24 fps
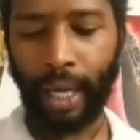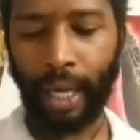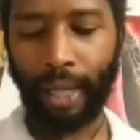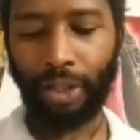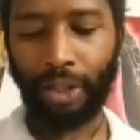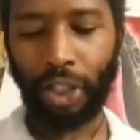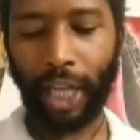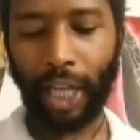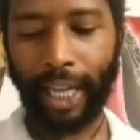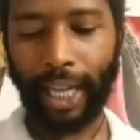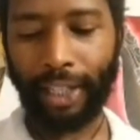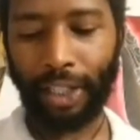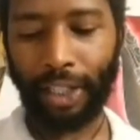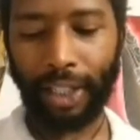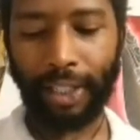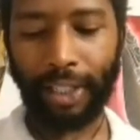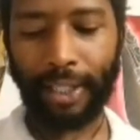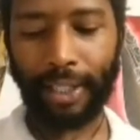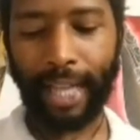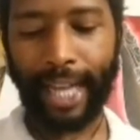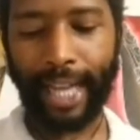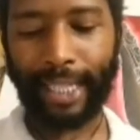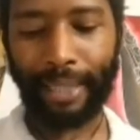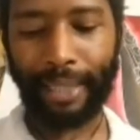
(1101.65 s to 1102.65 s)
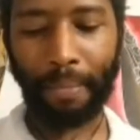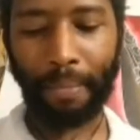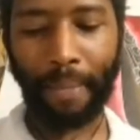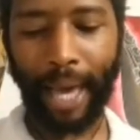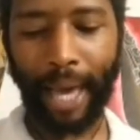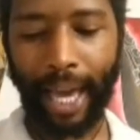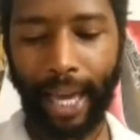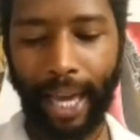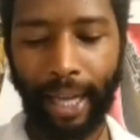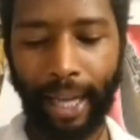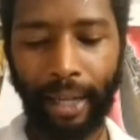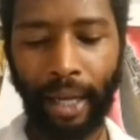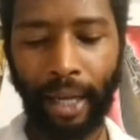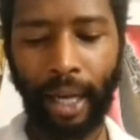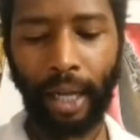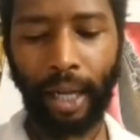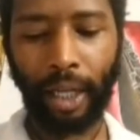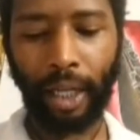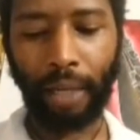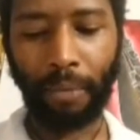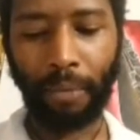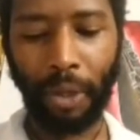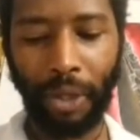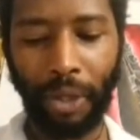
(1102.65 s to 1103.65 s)
Changes that demand
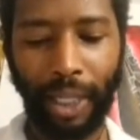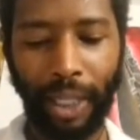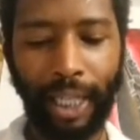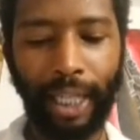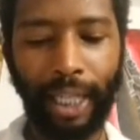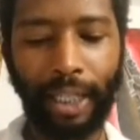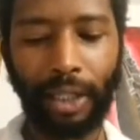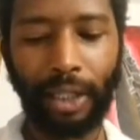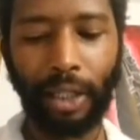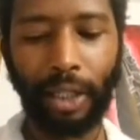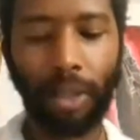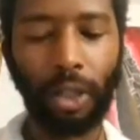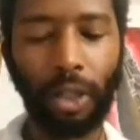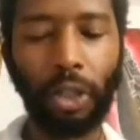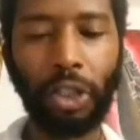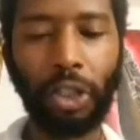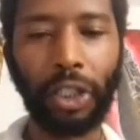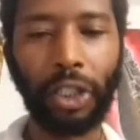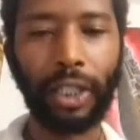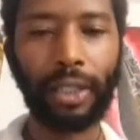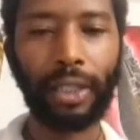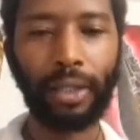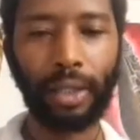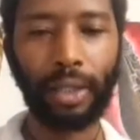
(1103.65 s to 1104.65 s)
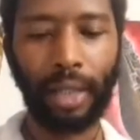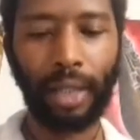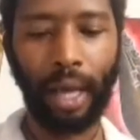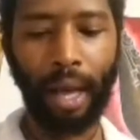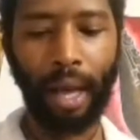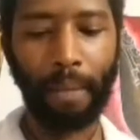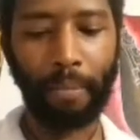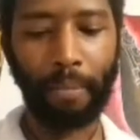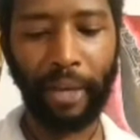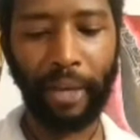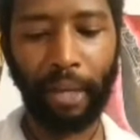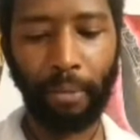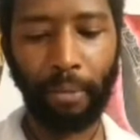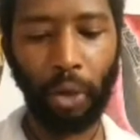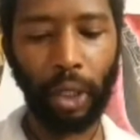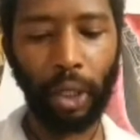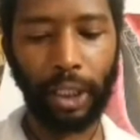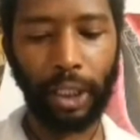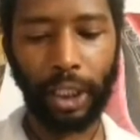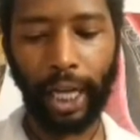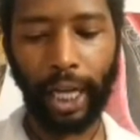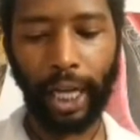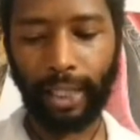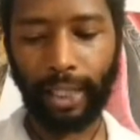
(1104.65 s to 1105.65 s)
community institutions be more
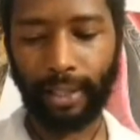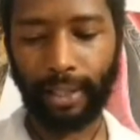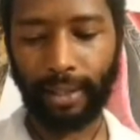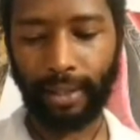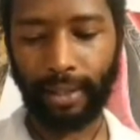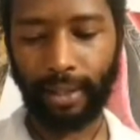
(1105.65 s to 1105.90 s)
just.